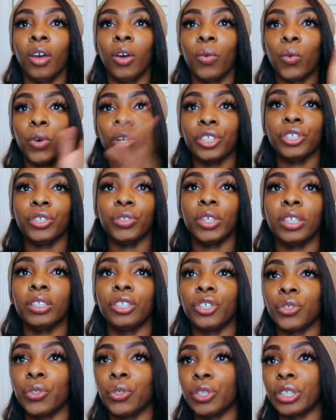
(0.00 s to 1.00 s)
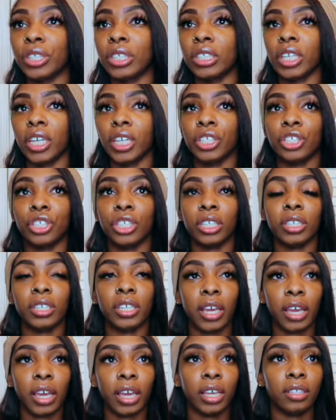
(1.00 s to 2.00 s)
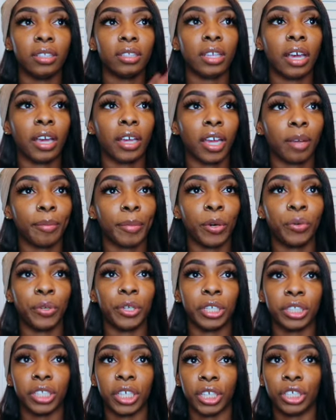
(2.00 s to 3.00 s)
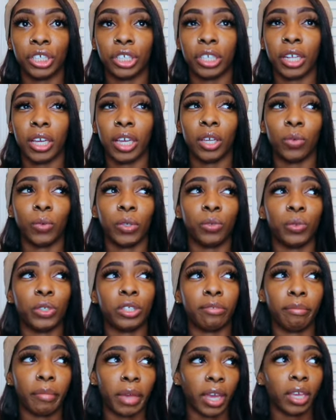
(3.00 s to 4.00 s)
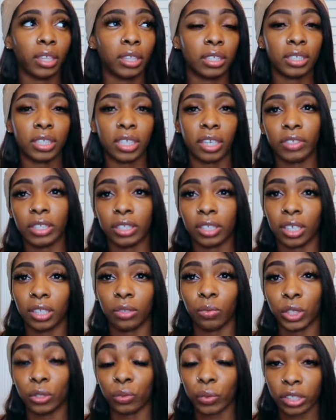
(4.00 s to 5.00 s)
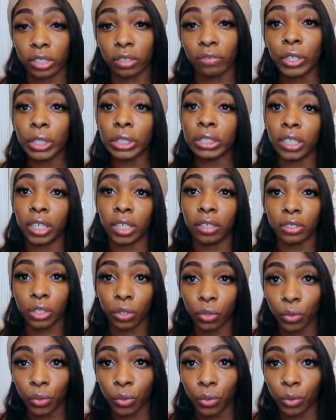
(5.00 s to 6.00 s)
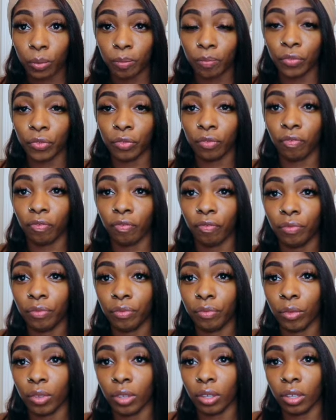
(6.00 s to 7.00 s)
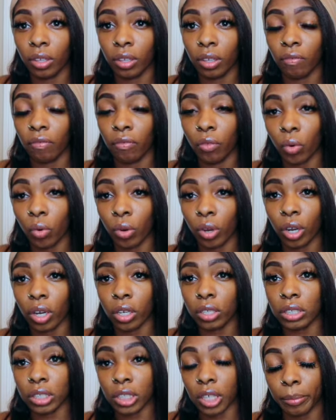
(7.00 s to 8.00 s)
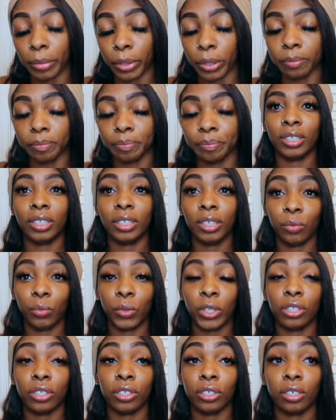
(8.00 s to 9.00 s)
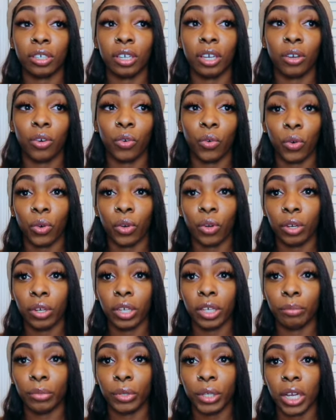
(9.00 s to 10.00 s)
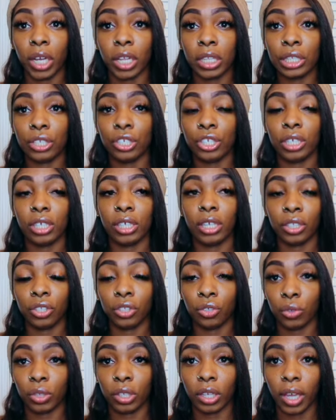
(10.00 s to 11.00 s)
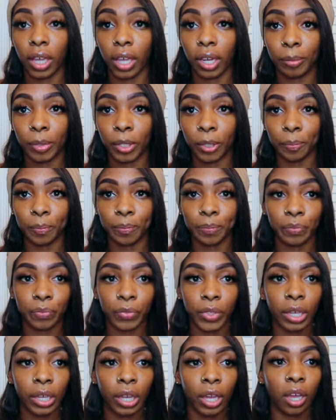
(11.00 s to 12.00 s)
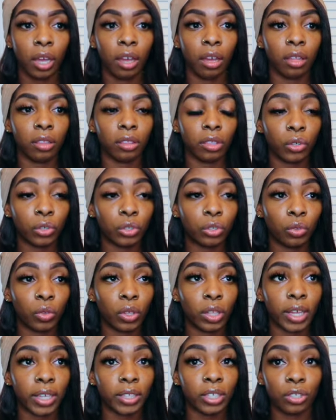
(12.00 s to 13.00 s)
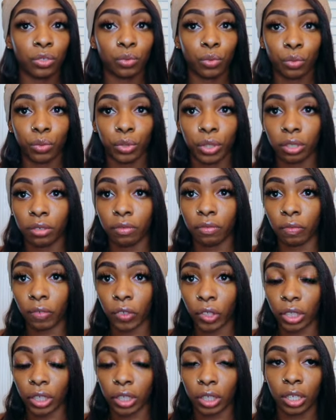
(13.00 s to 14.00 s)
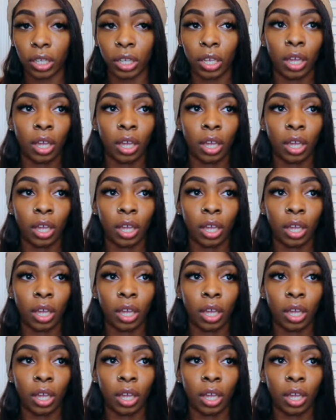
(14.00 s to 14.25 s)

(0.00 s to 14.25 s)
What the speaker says: once you get your orientation date, I got my orientation date. It was May the 17th, which was the first day of school for summer. We took oral embryology and tooth anatomy. Those two classes were really fun.